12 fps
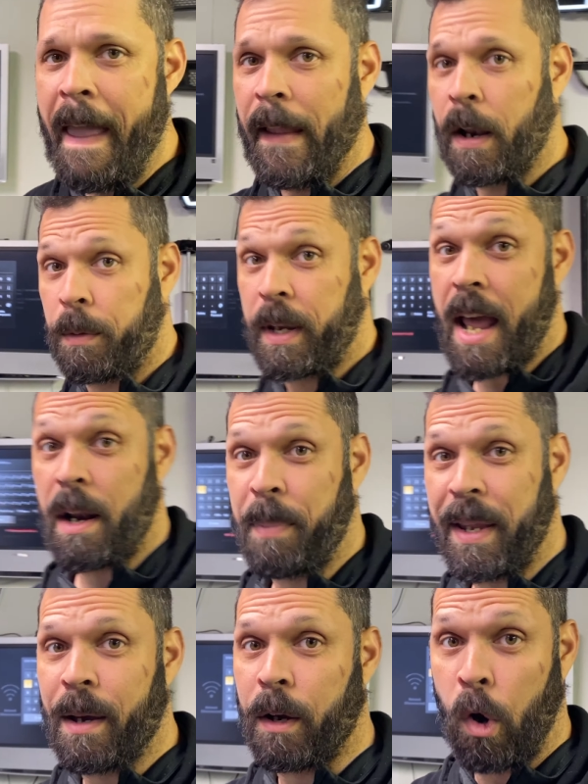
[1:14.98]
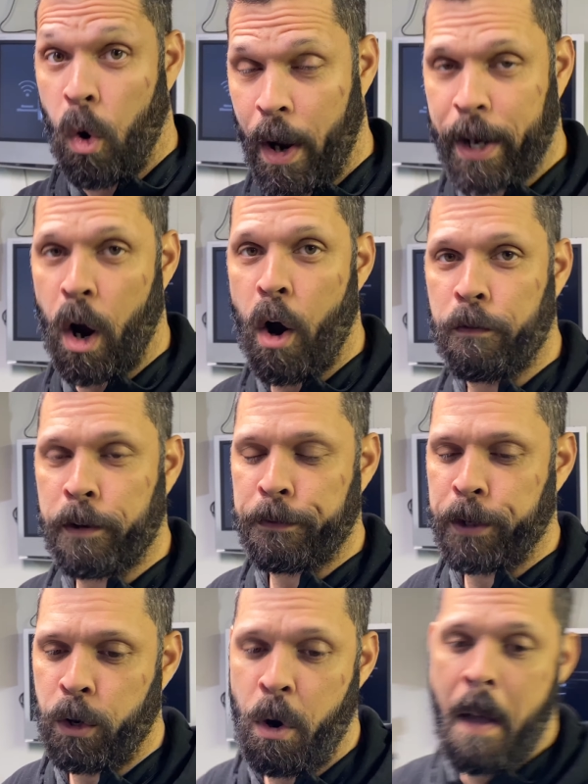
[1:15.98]
It'll kind of be a quick
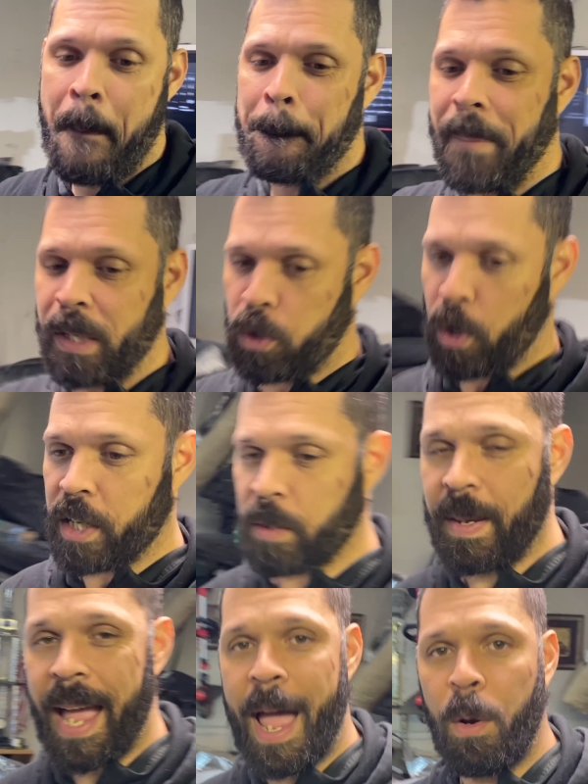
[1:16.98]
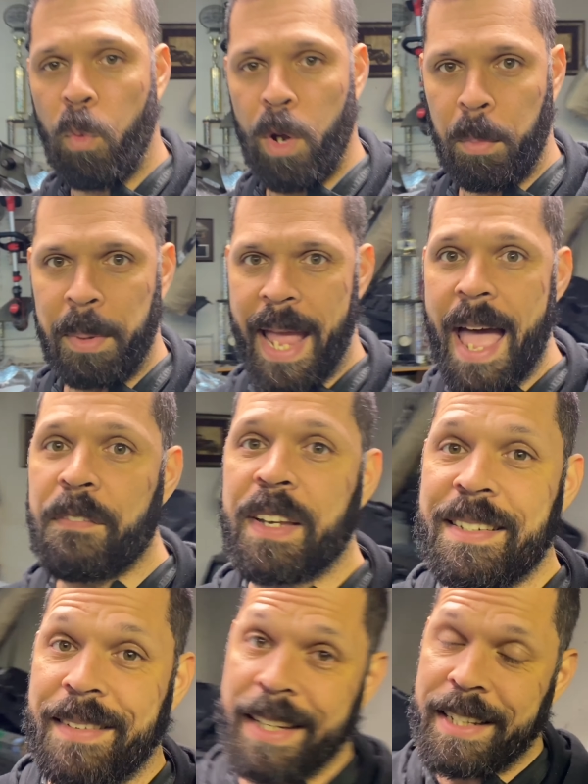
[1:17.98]
overview, but trust me, I will be
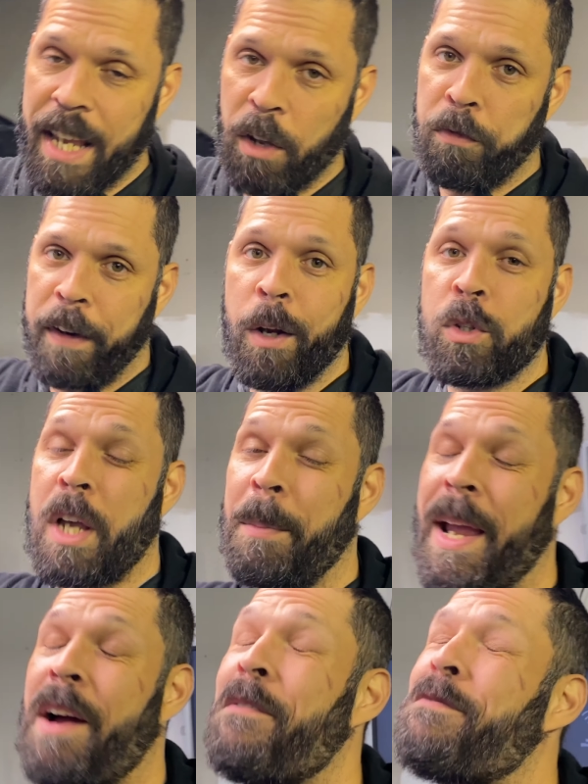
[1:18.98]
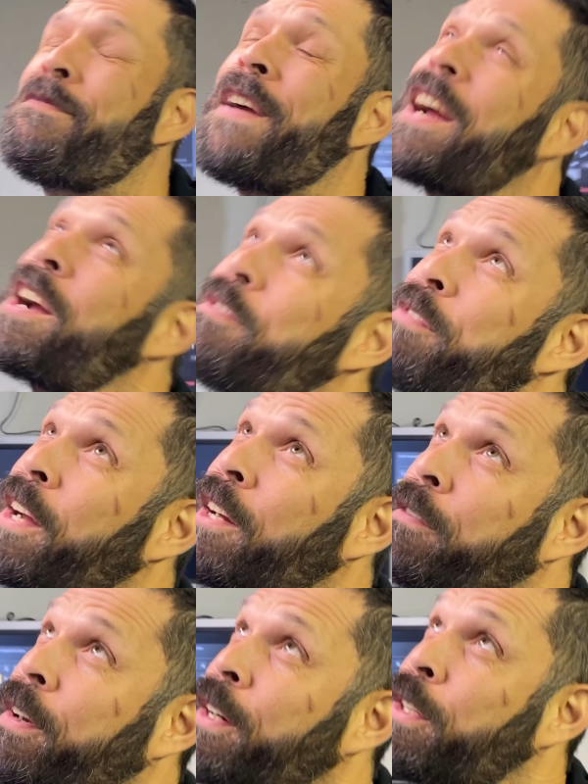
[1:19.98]
having detailed videos coming out very, very,
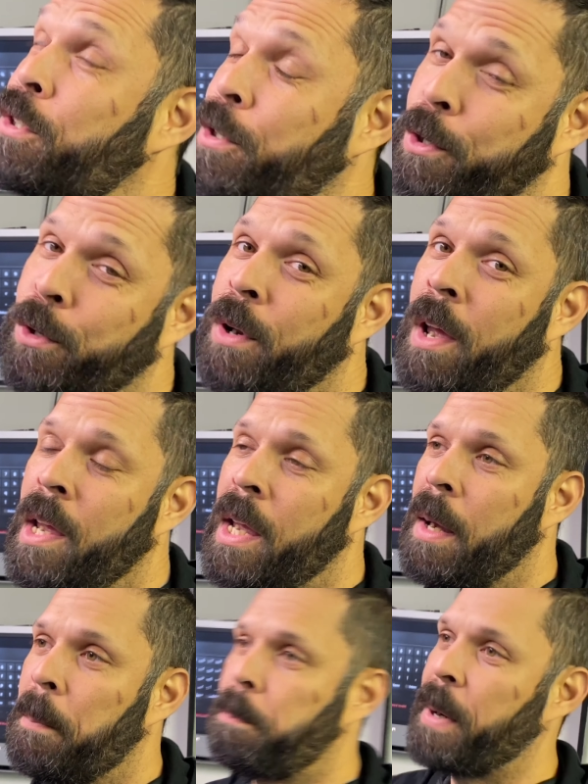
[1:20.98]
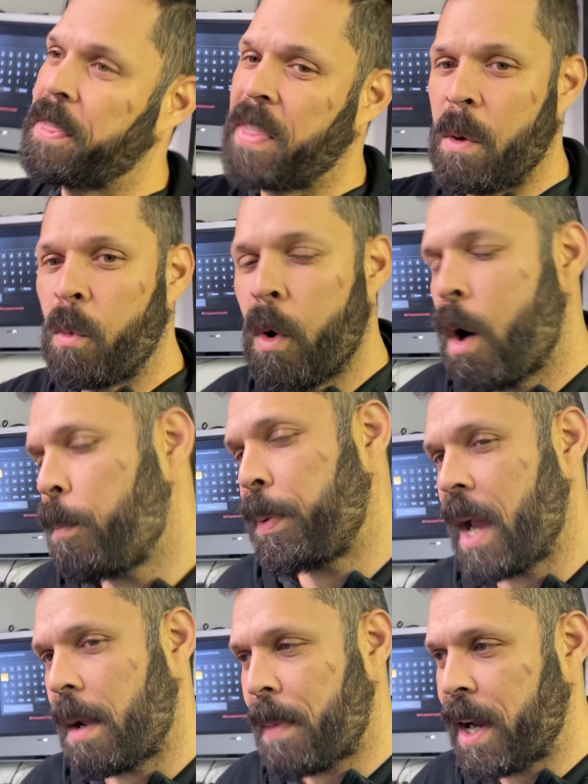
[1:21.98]
very soon but they won't be
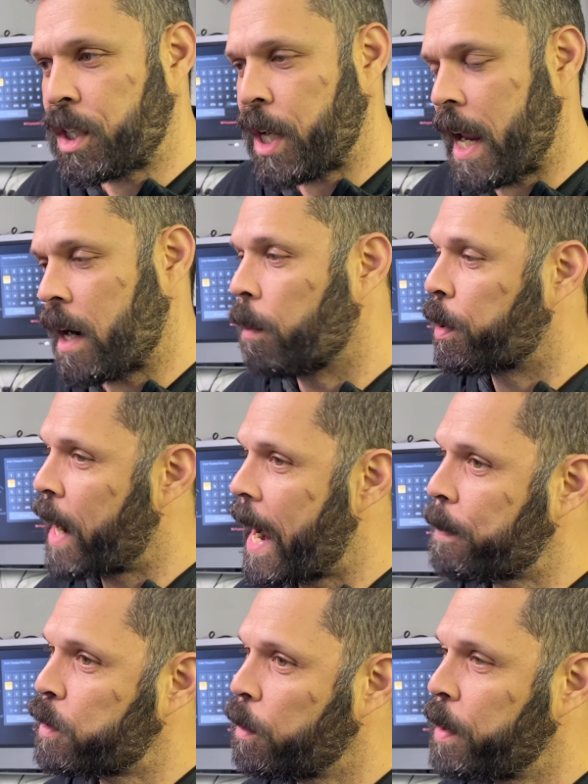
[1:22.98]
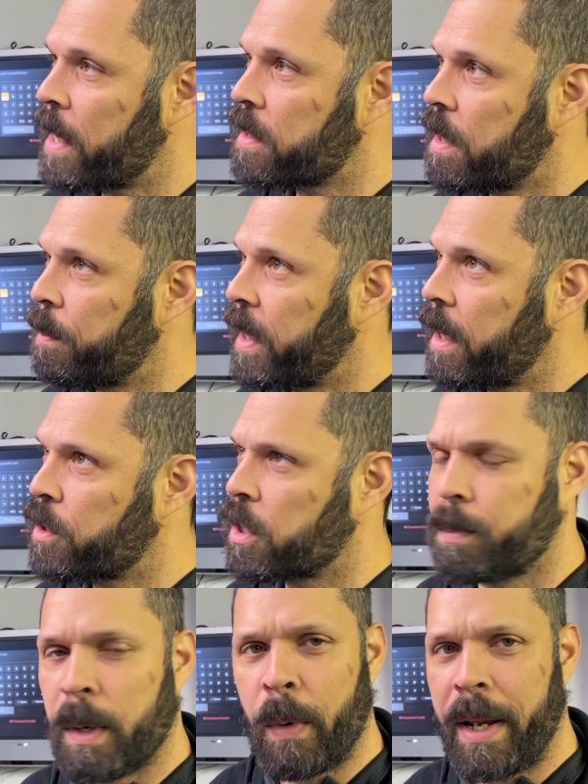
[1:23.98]
on my channel. Perhaps they'll be on somebody else's,
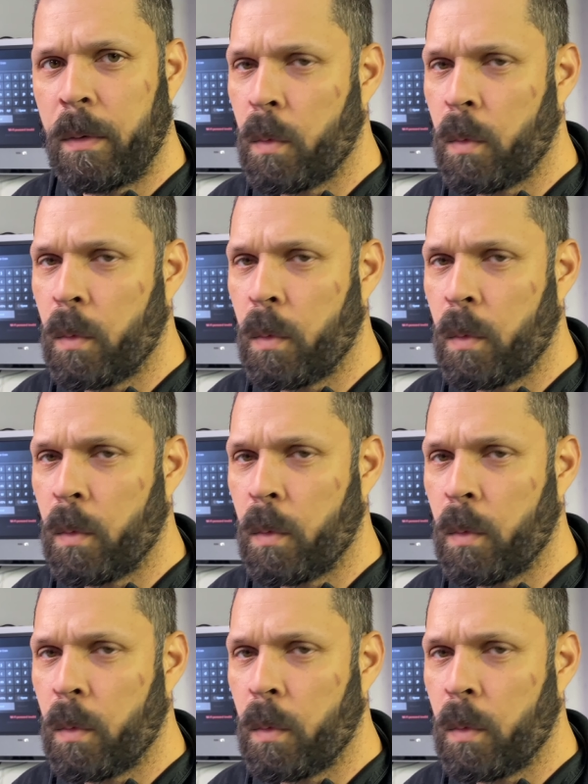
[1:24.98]
but wait,